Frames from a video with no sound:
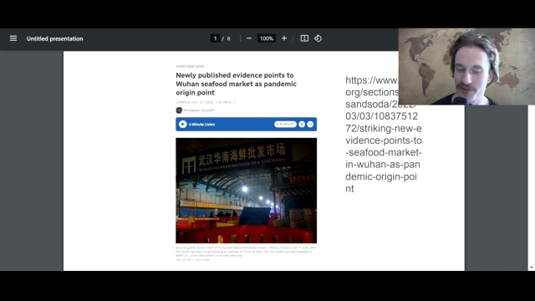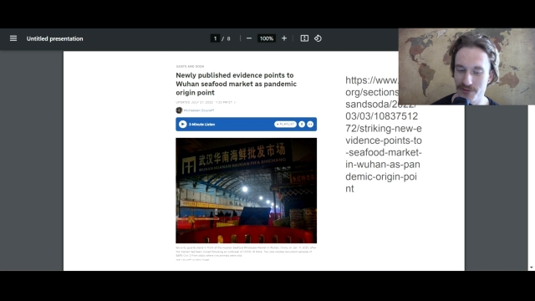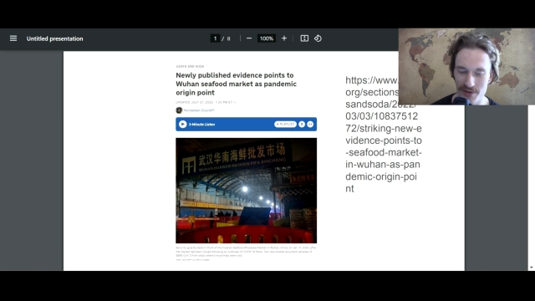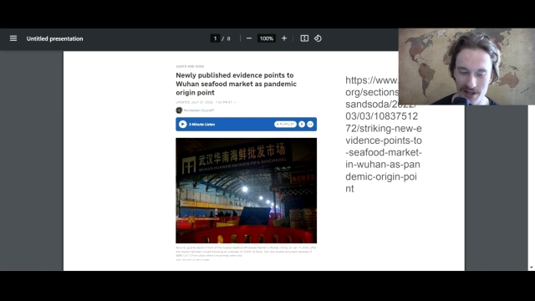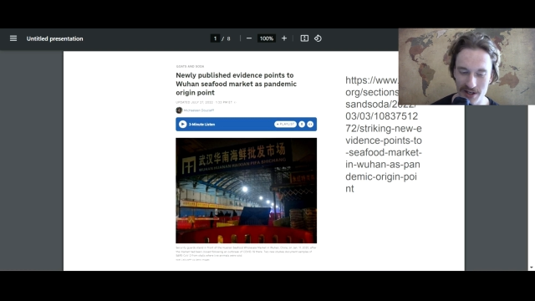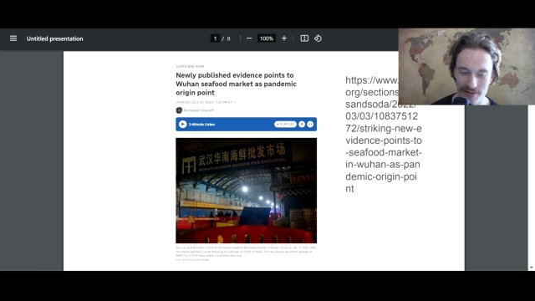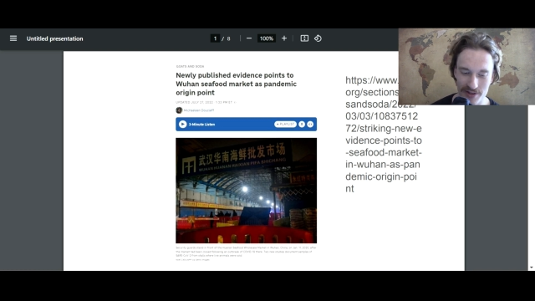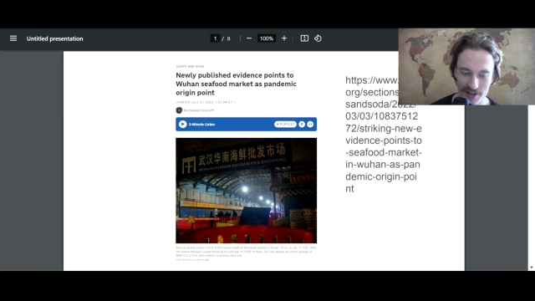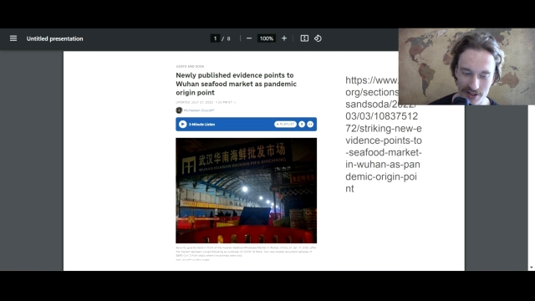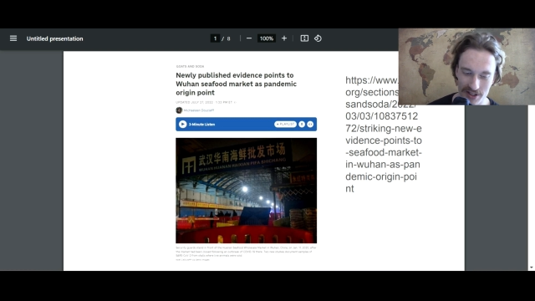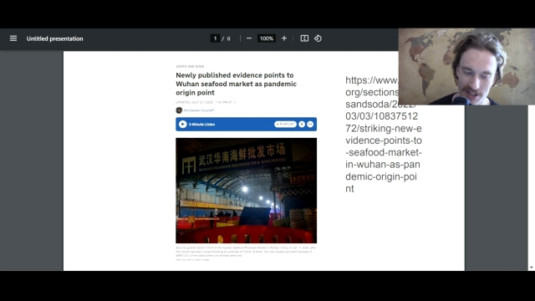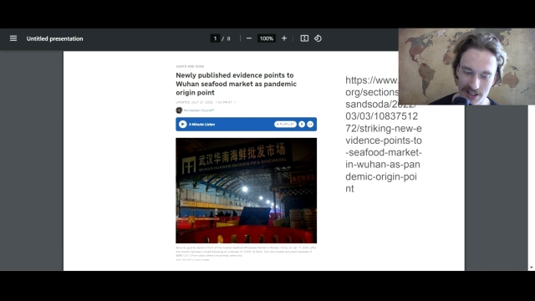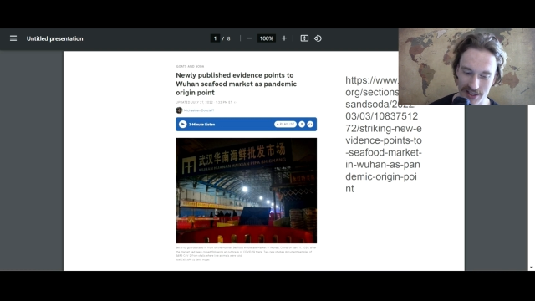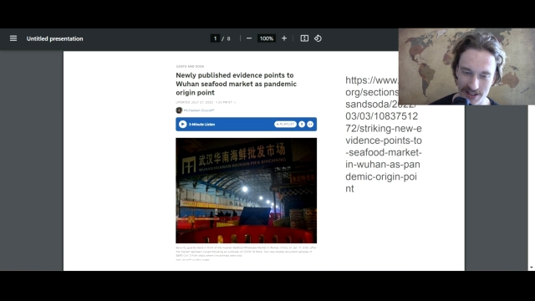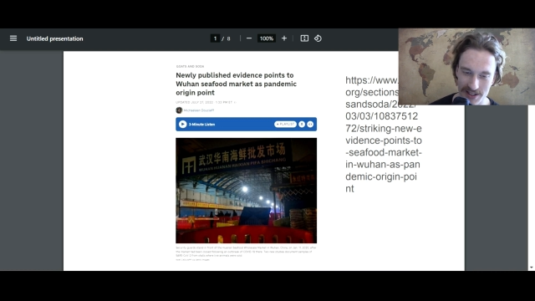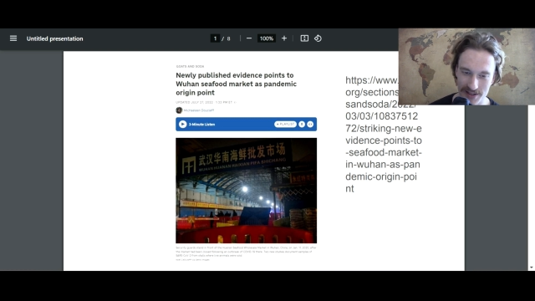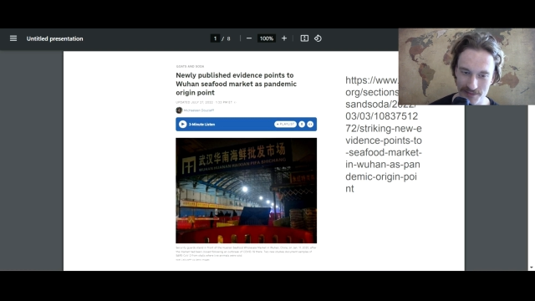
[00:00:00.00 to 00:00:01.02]
relevant
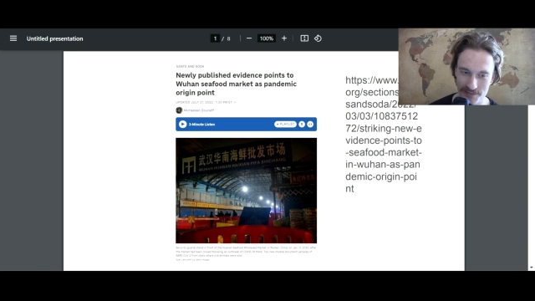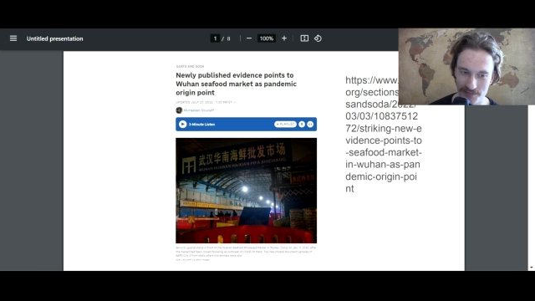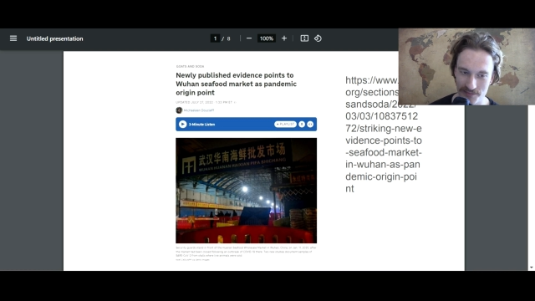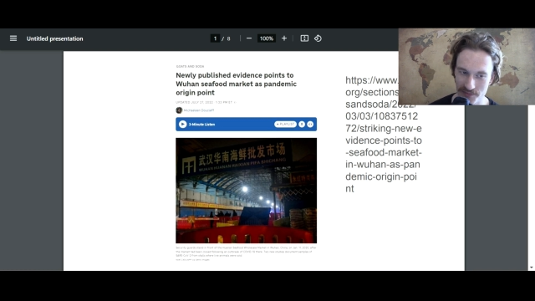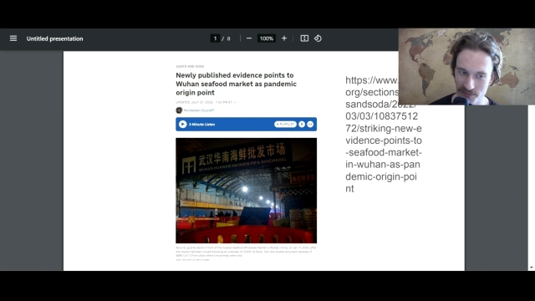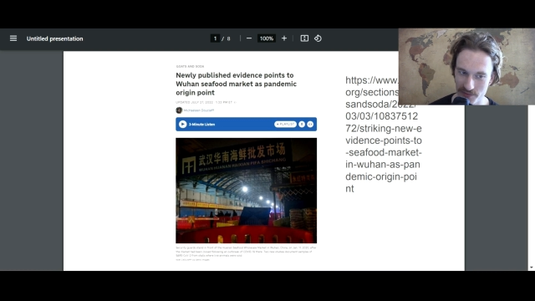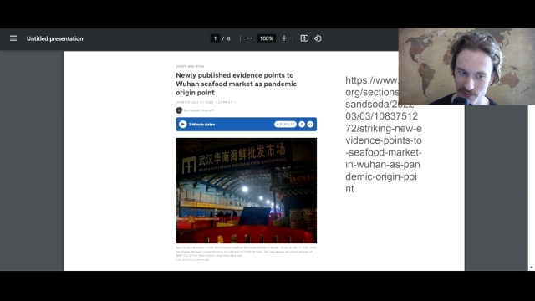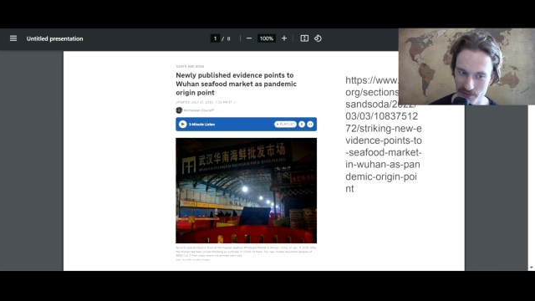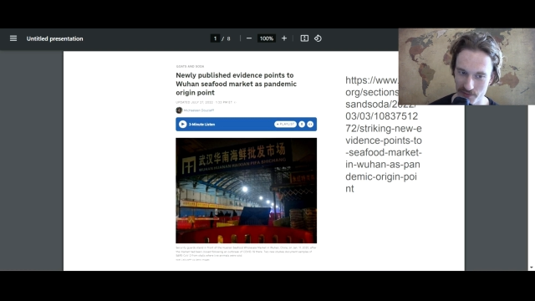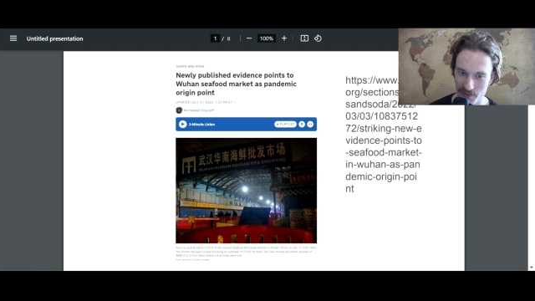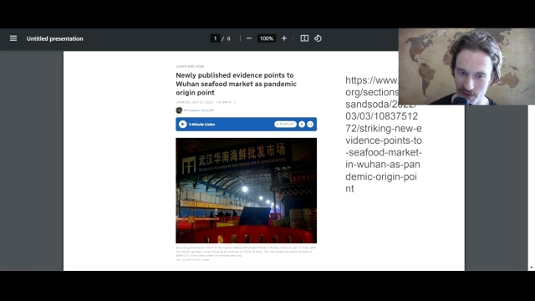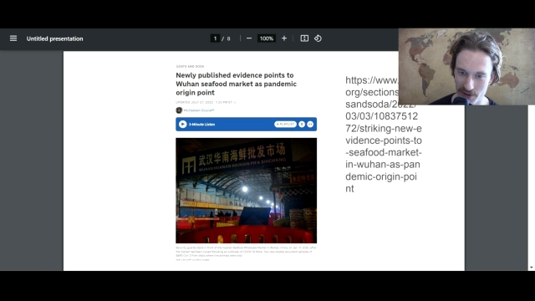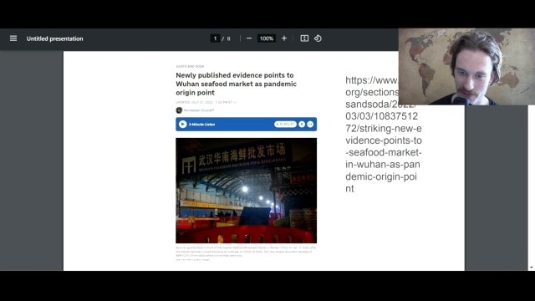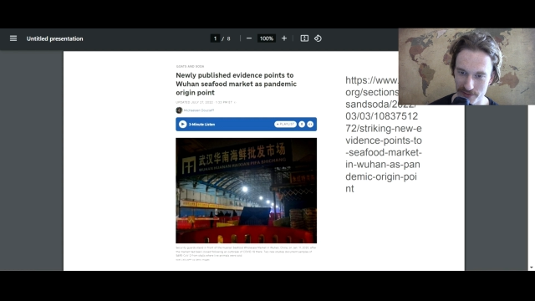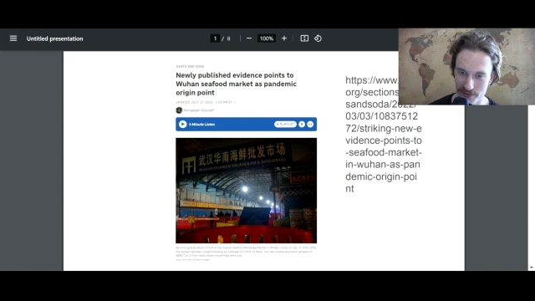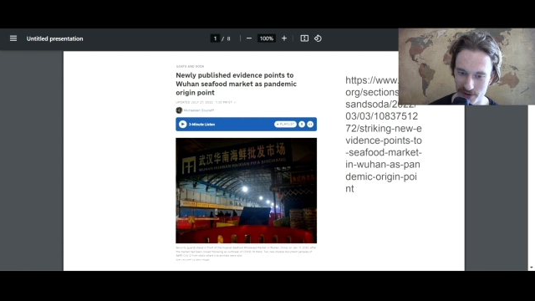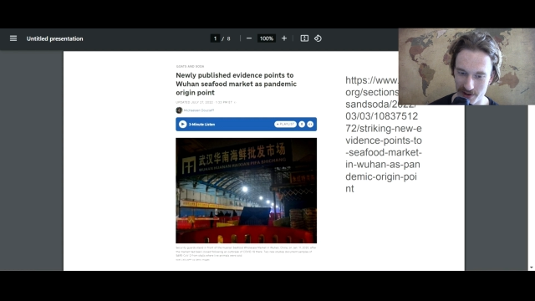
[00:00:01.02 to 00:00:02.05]

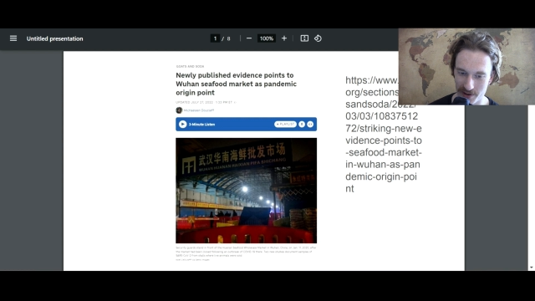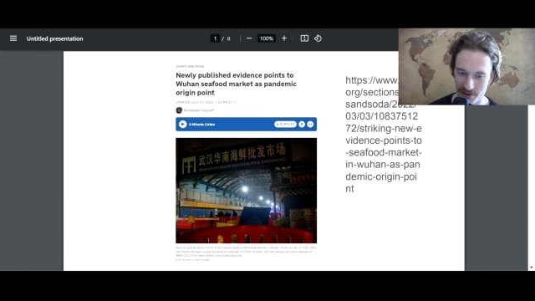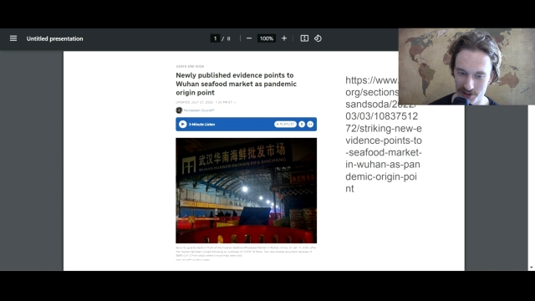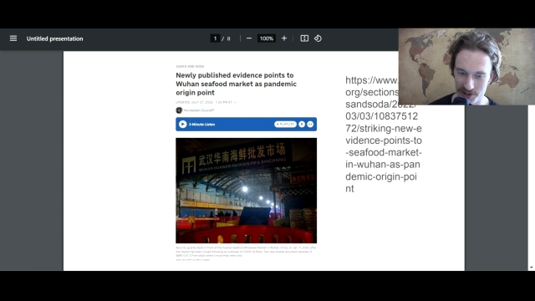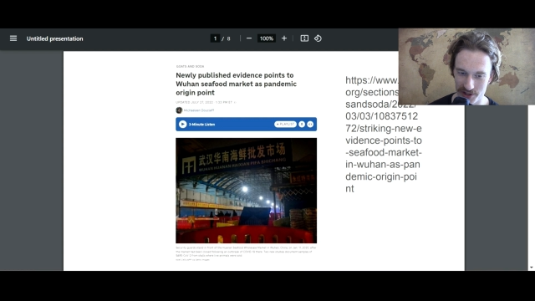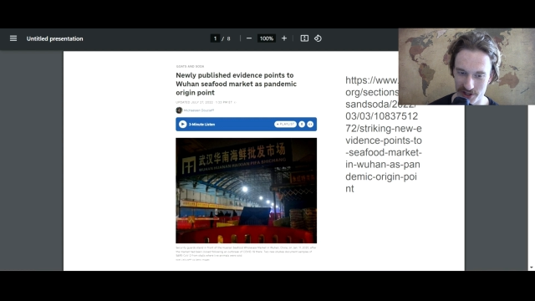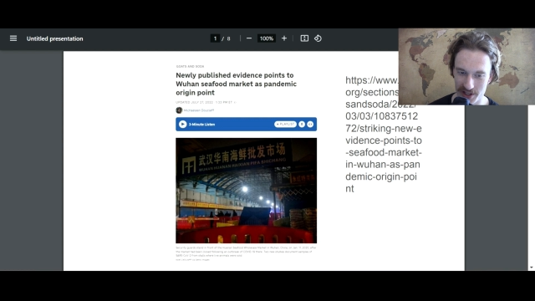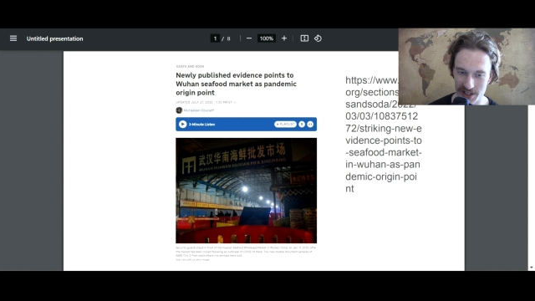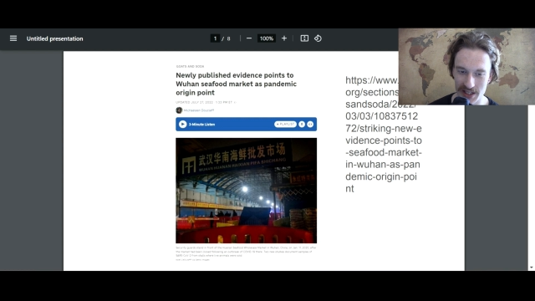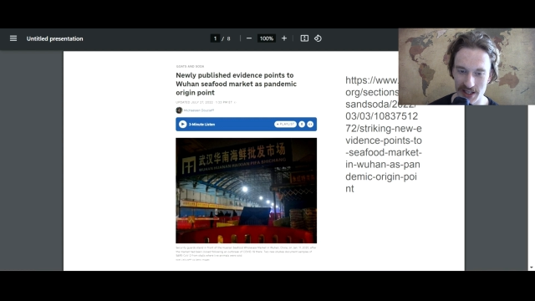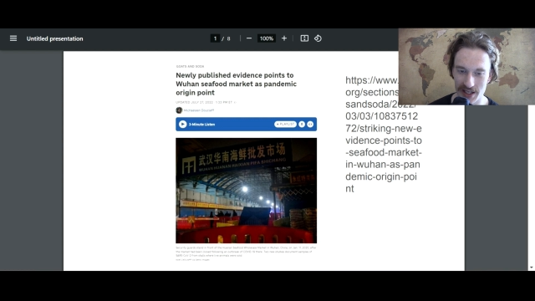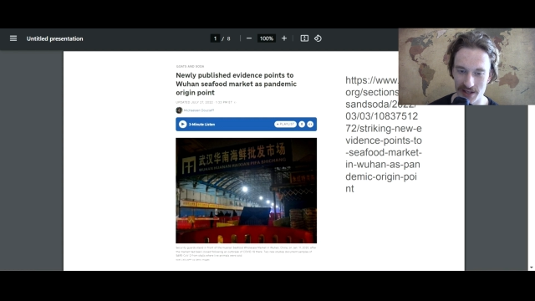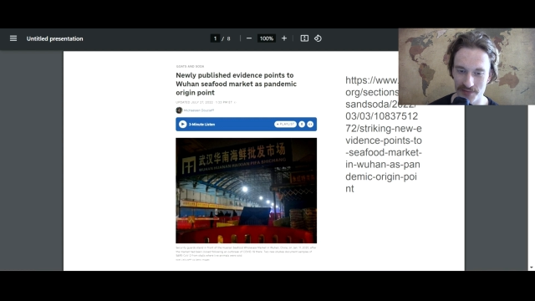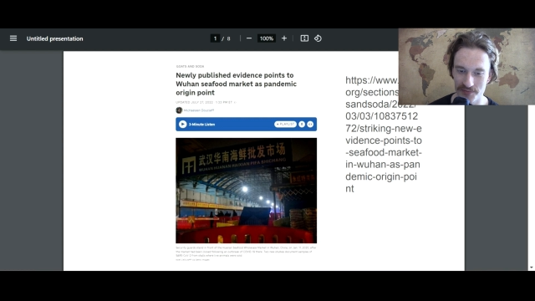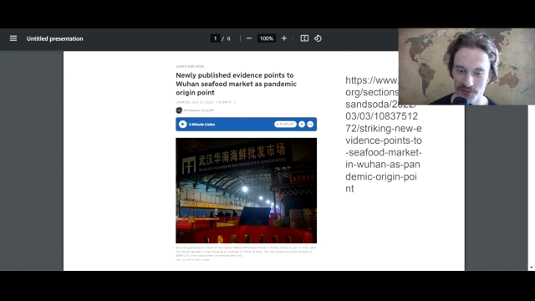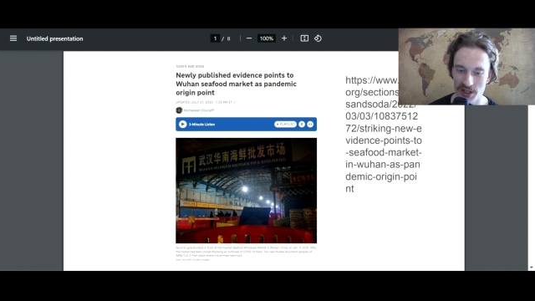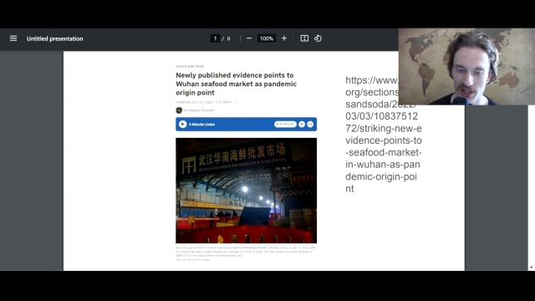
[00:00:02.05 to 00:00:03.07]
for our journey then.